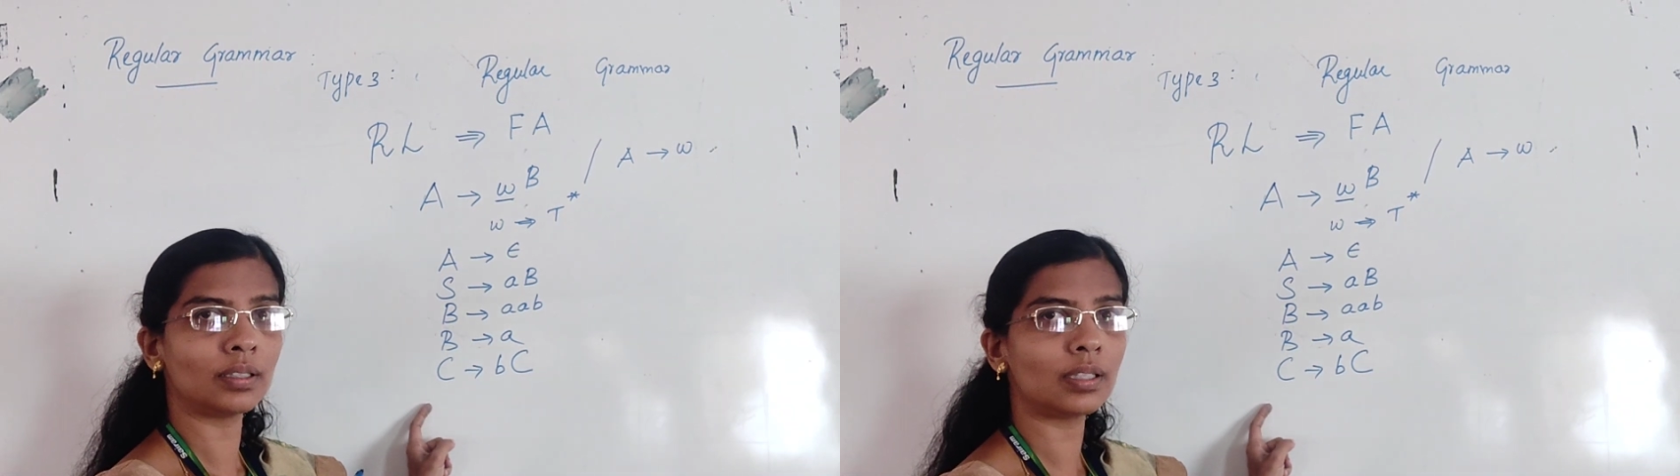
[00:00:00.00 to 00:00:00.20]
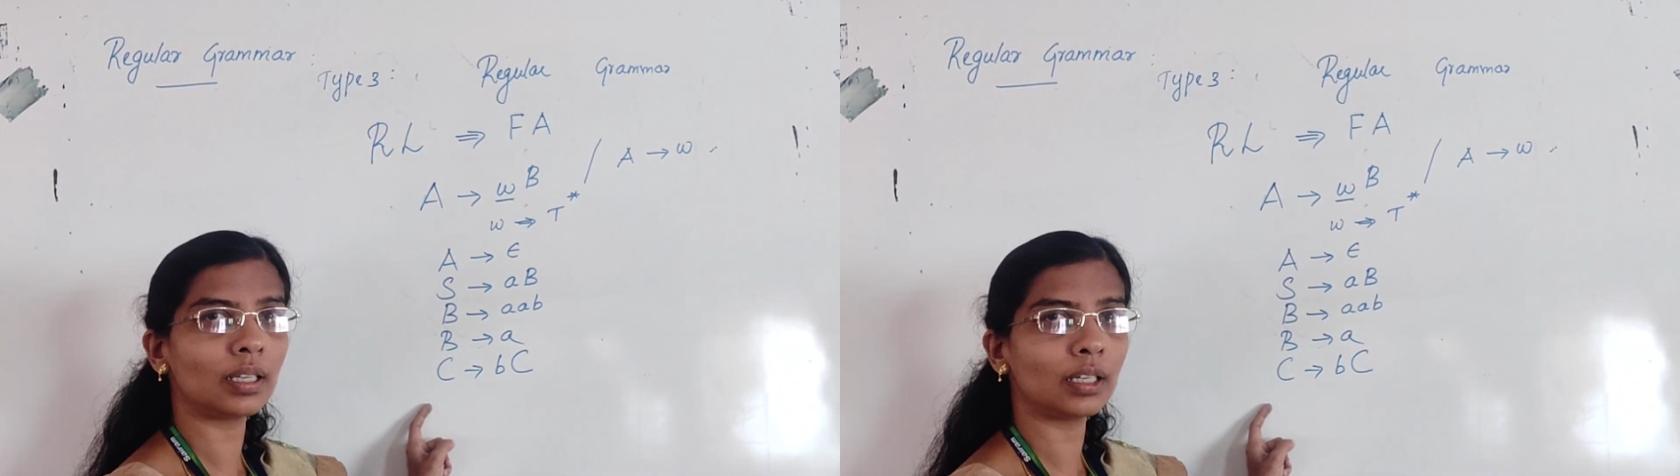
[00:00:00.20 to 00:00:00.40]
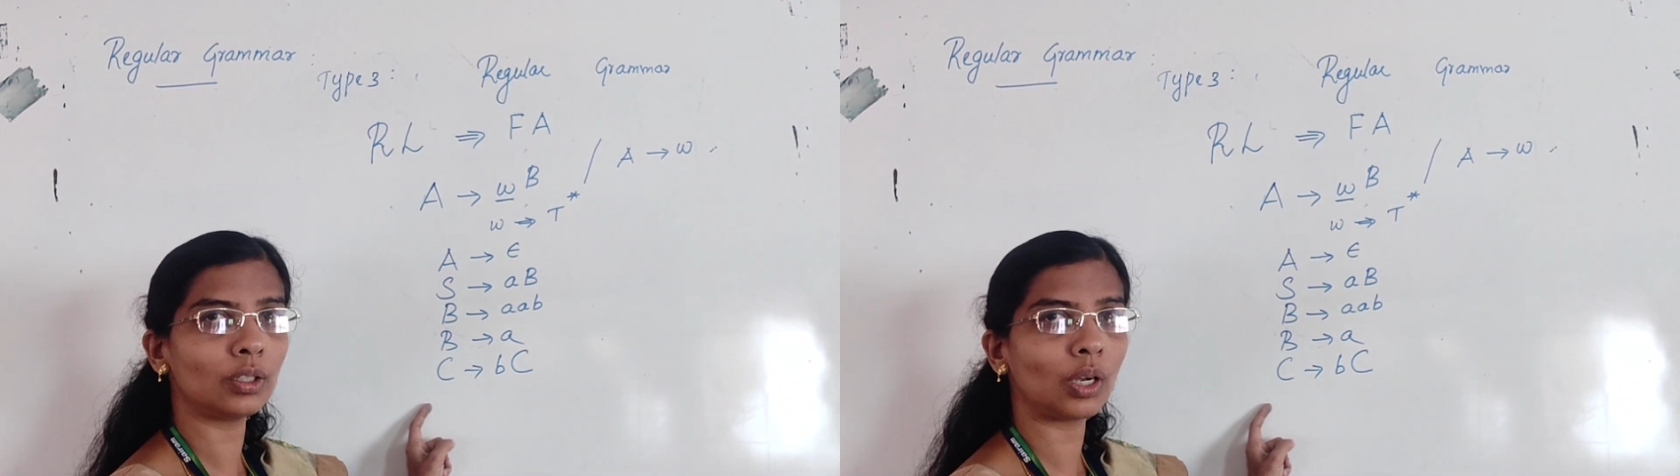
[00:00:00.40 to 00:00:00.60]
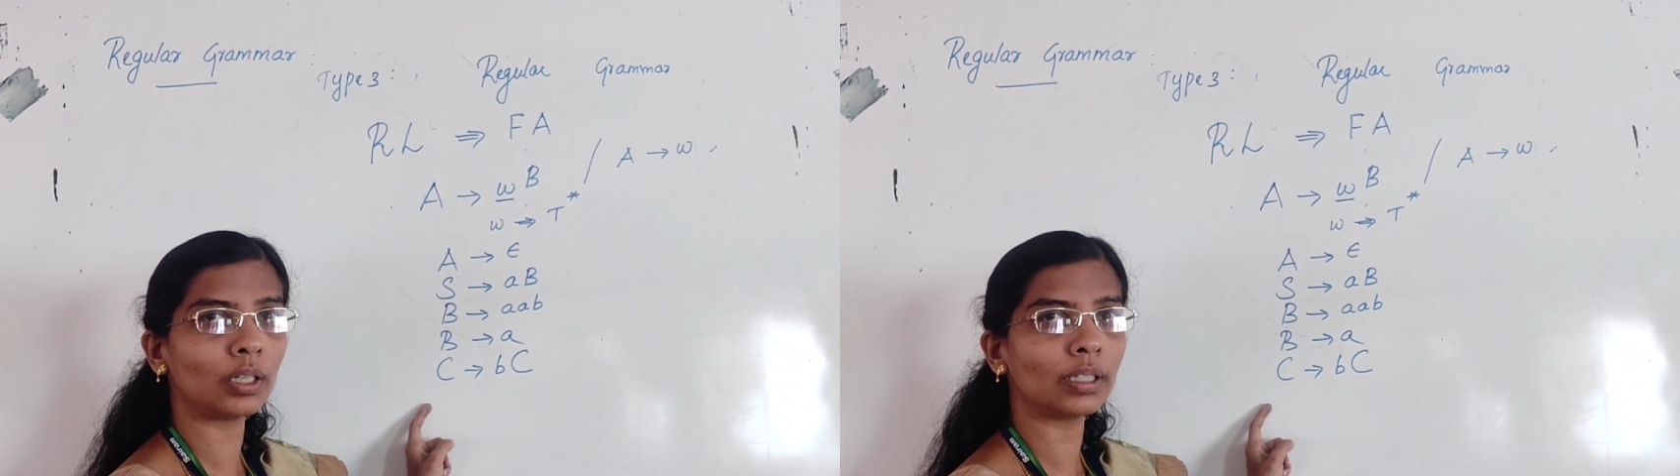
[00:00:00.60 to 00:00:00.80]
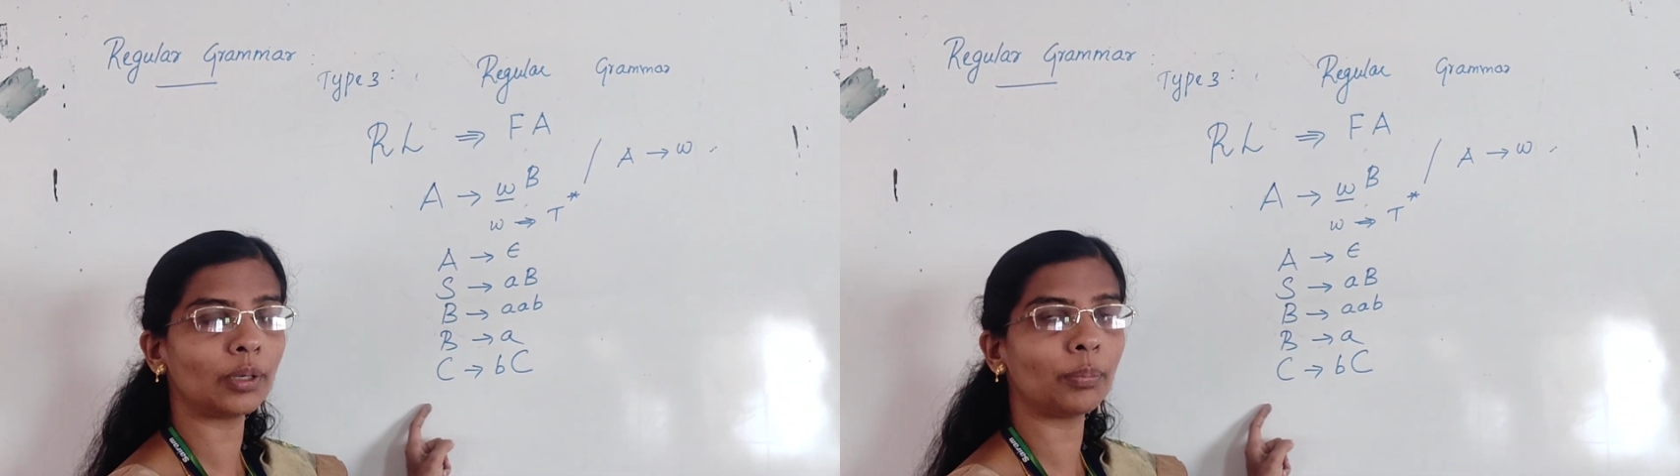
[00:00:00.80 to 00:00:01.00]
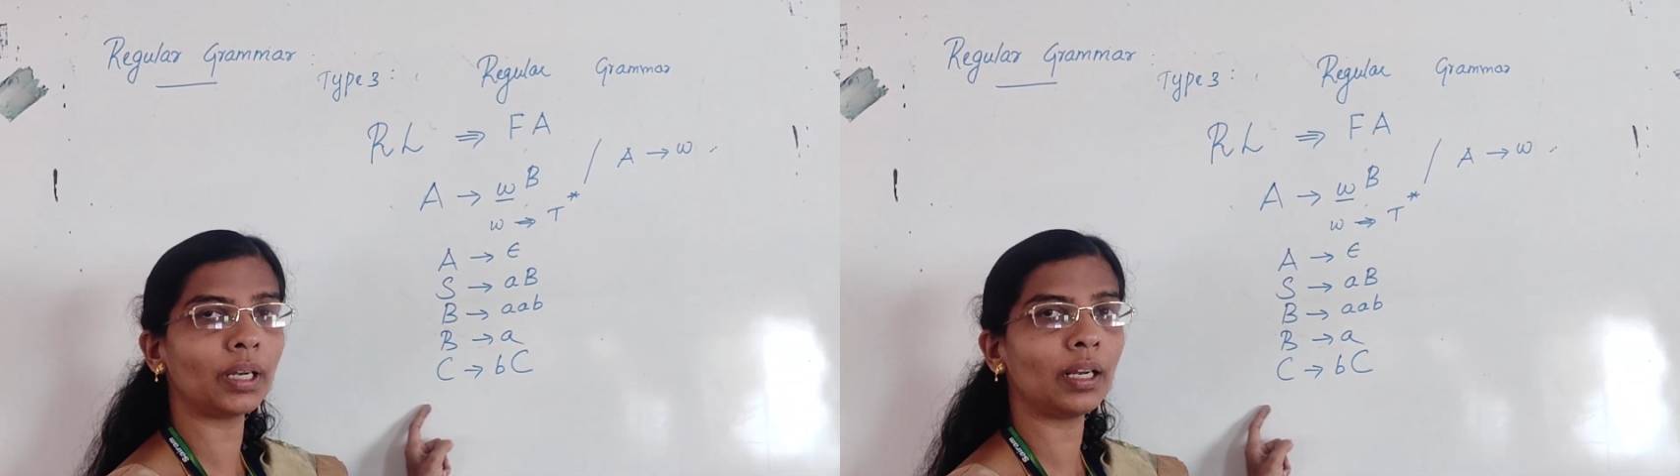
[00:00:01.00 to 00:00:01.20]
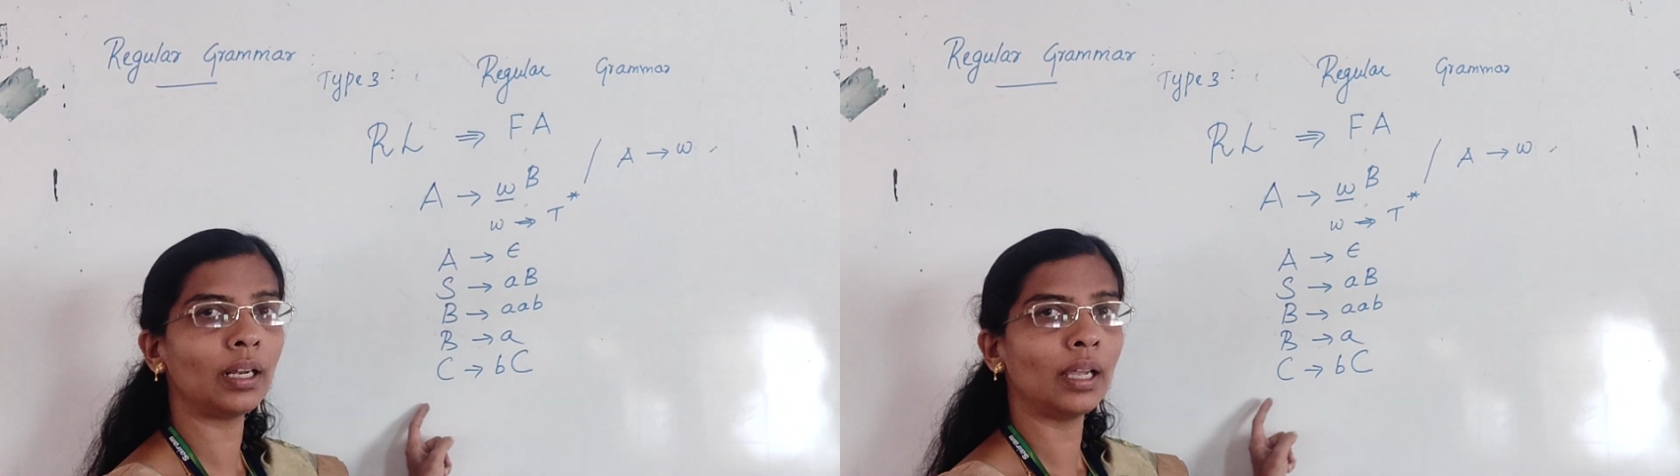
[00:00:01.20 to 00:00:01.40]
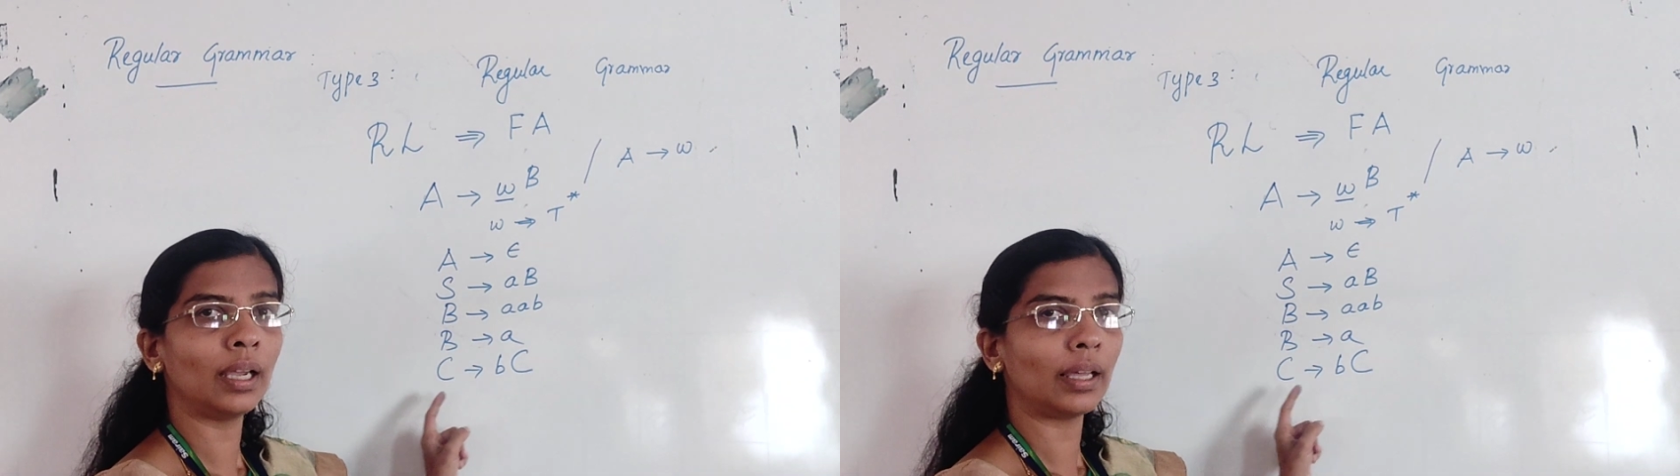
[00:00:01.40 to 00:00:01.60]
single non-terminal.